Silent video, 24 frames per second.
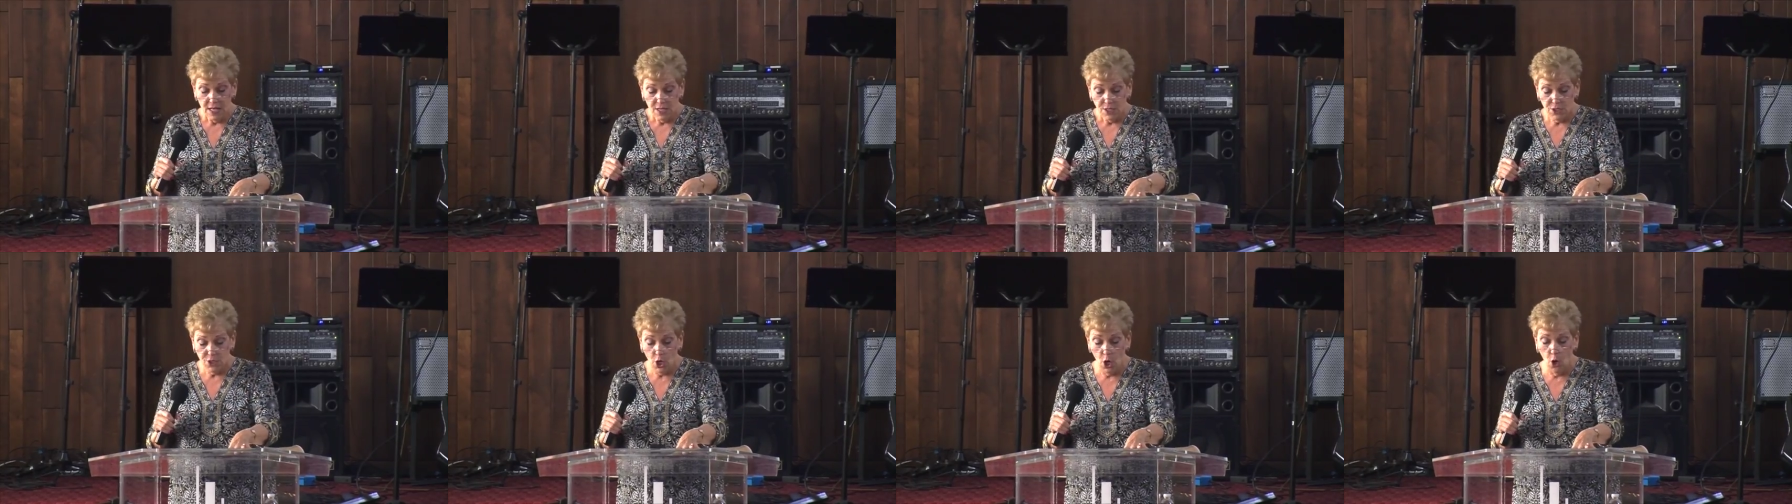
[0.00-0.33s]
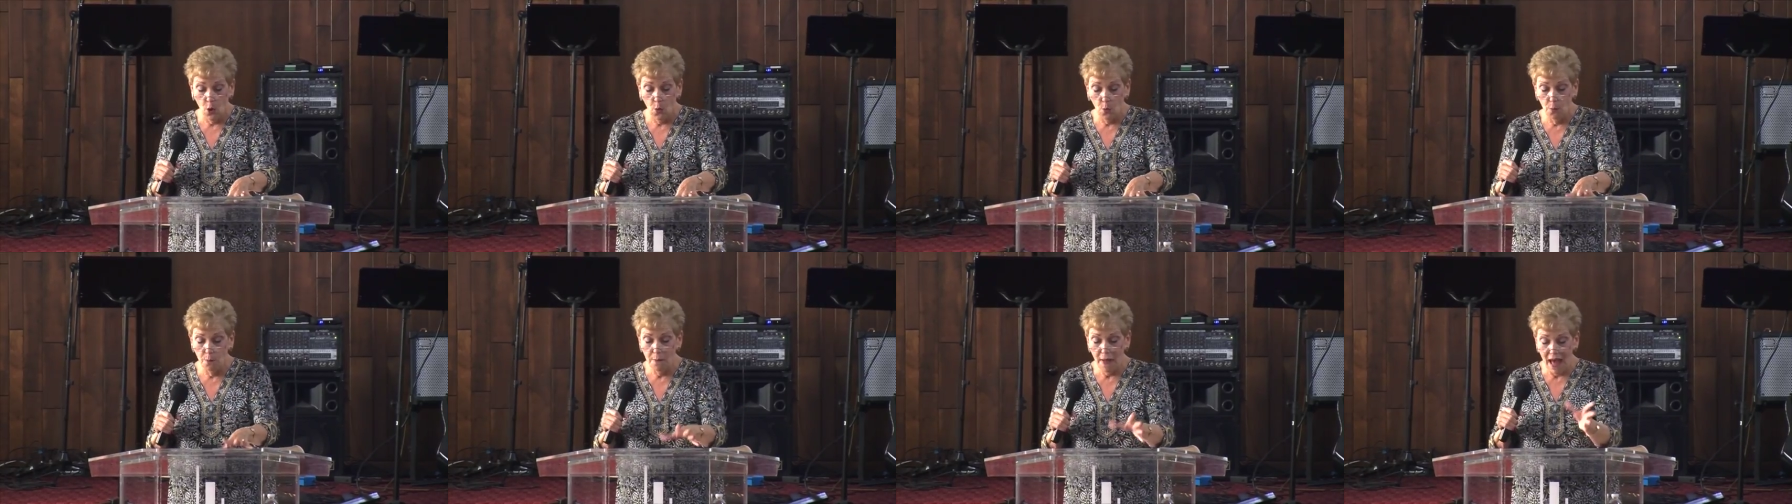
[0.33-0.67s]

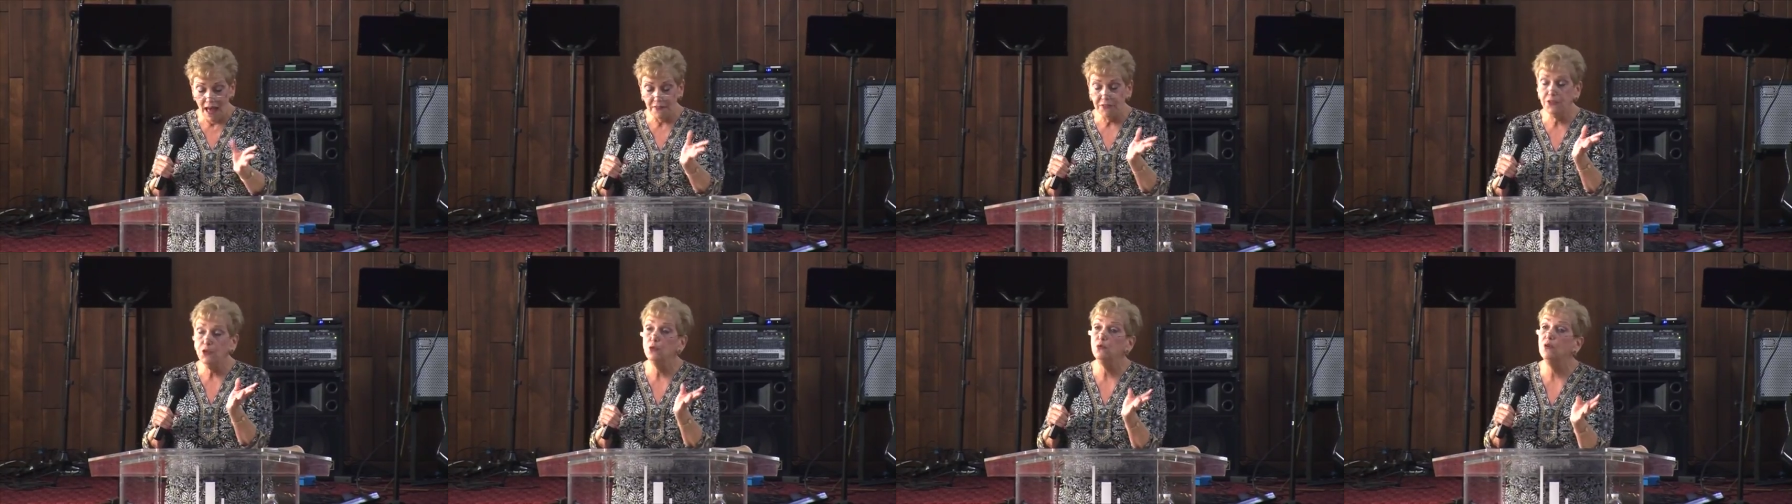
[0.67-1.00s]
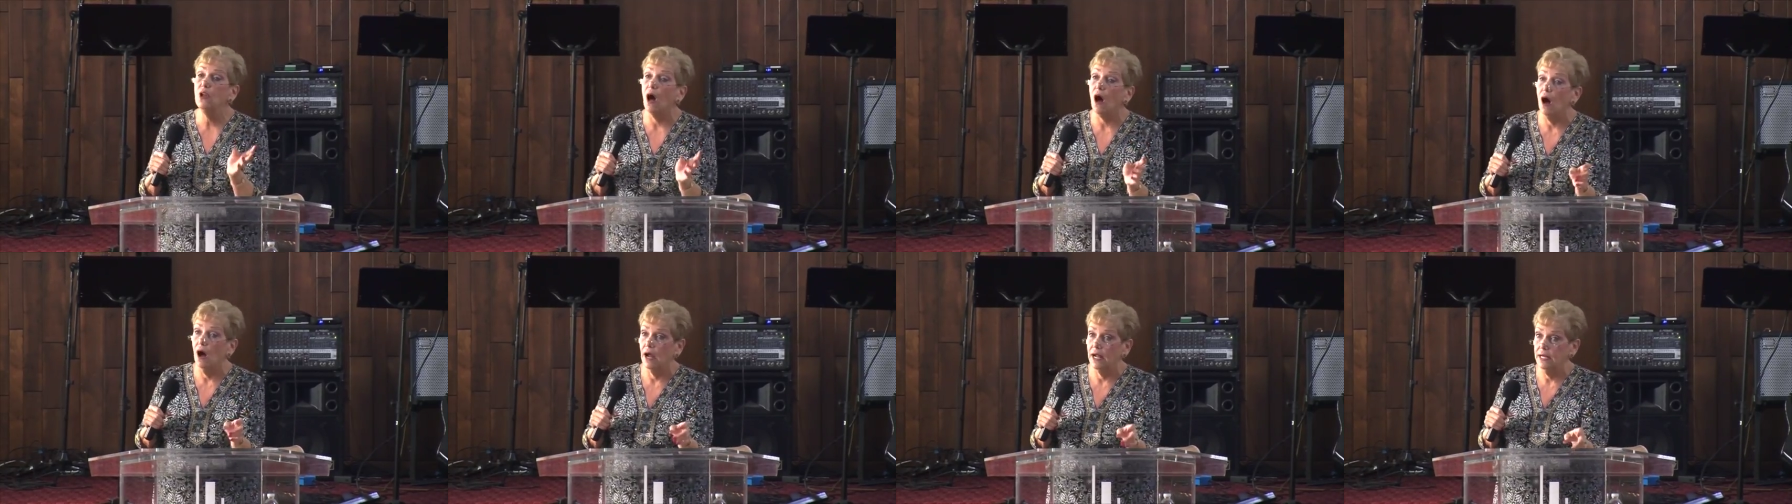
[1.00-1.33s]
So, Matthew
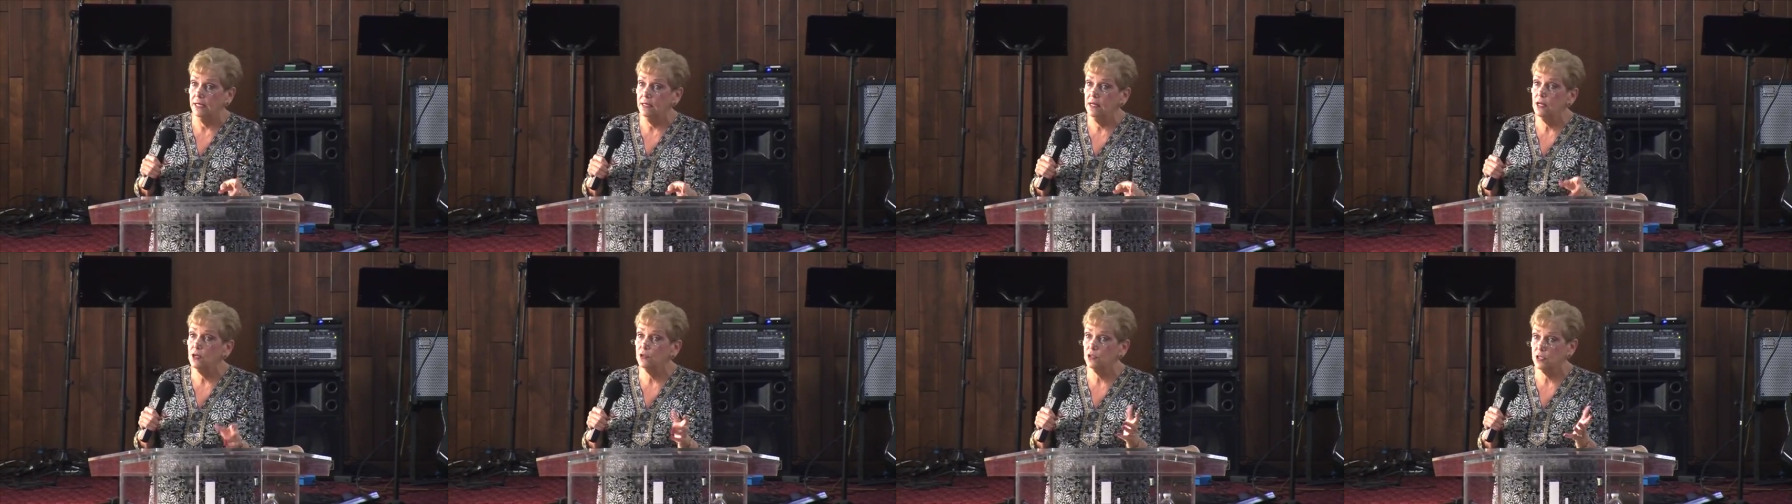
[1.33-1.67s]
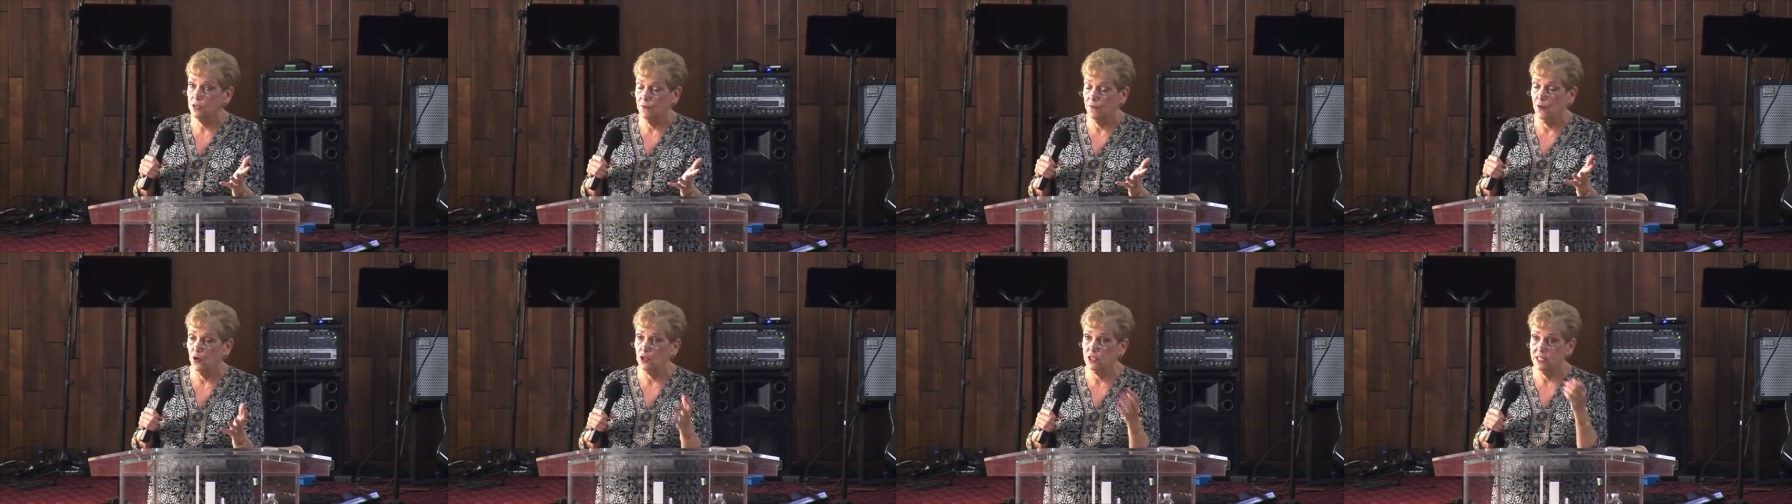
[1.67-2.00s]
9, here's
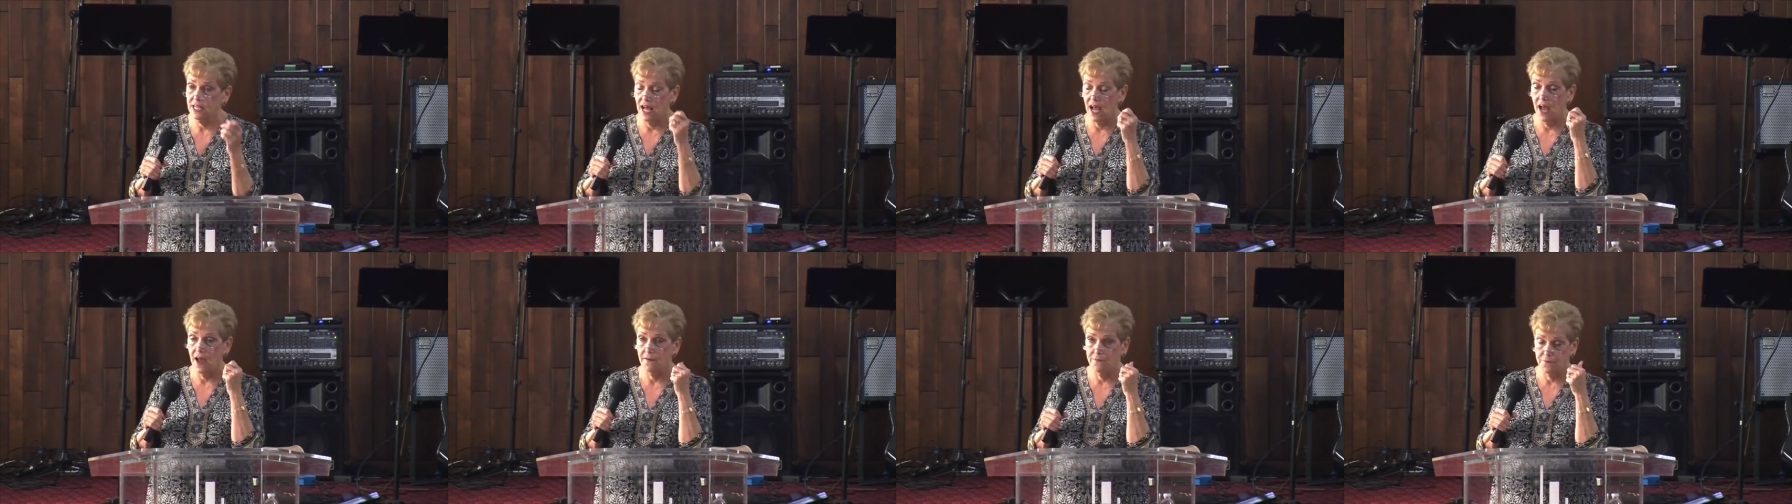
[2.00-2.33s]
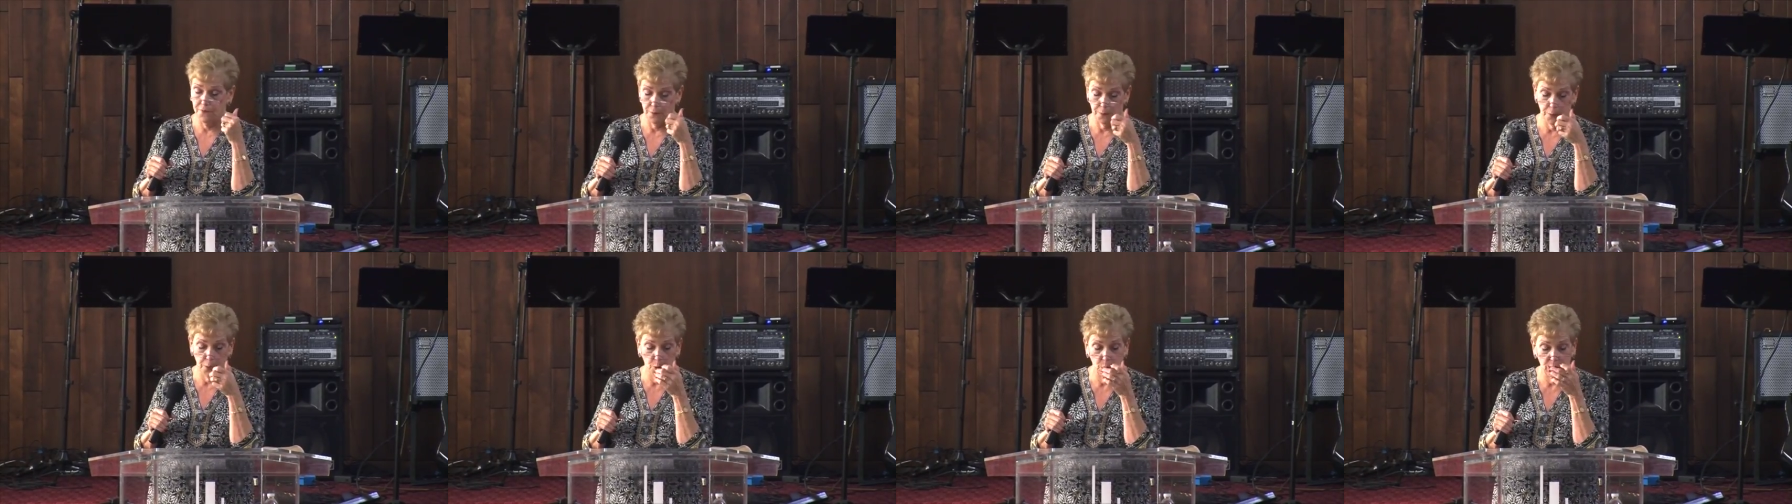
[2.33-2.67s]
the verse I have
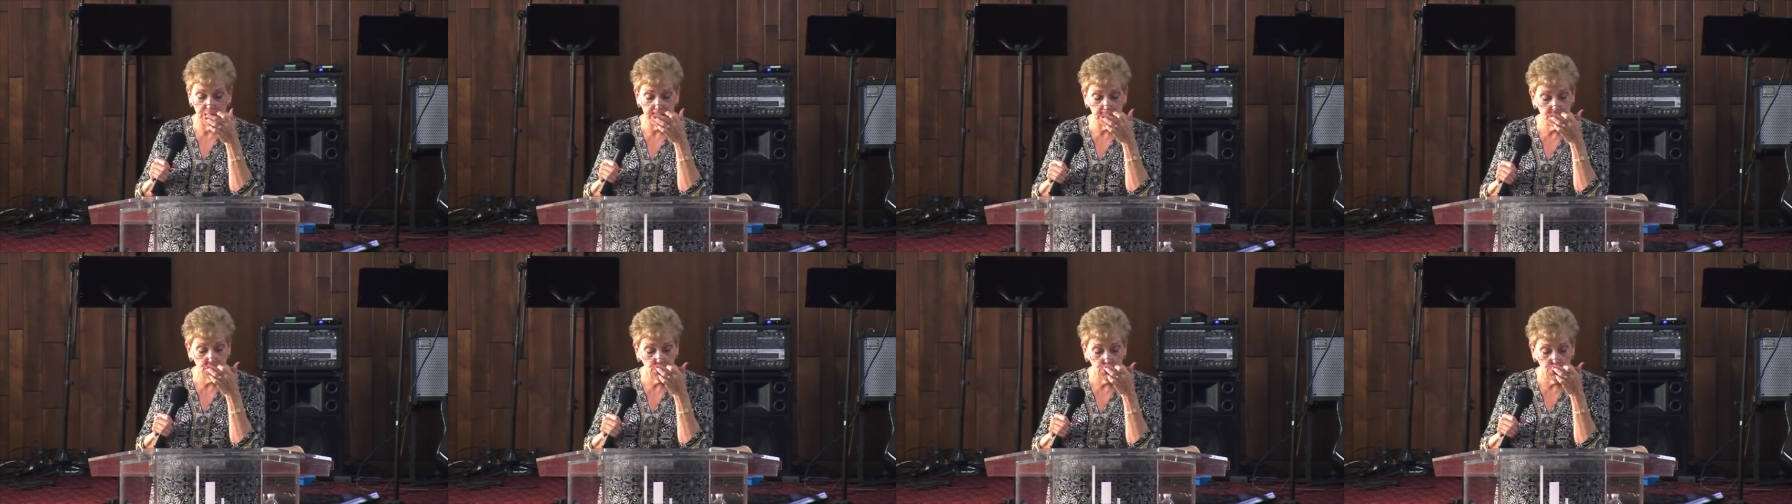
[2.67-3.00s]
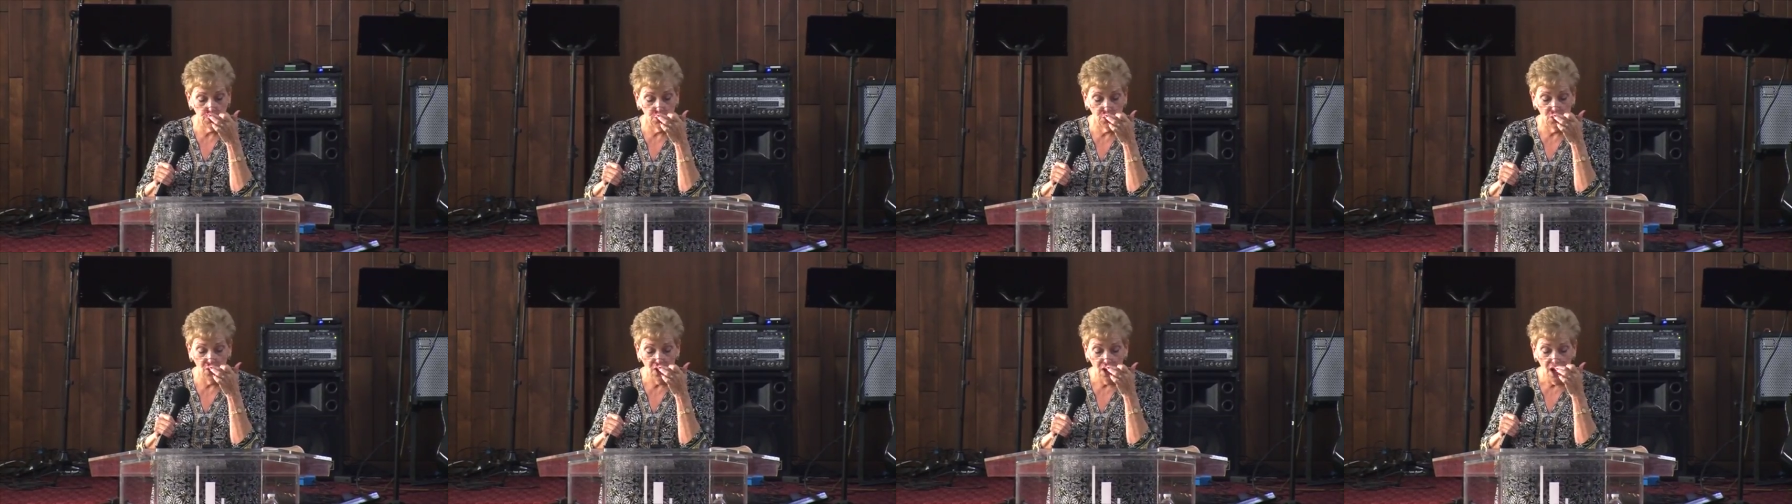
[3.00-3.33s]
for point
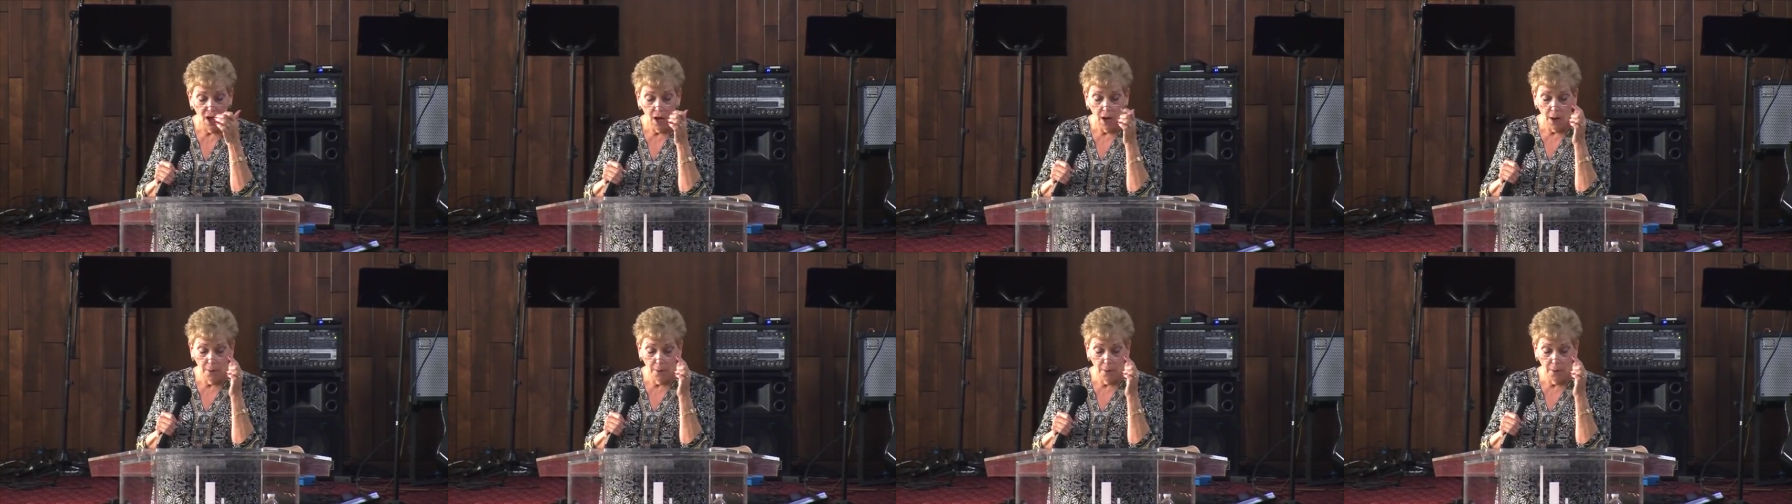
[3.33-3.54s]
two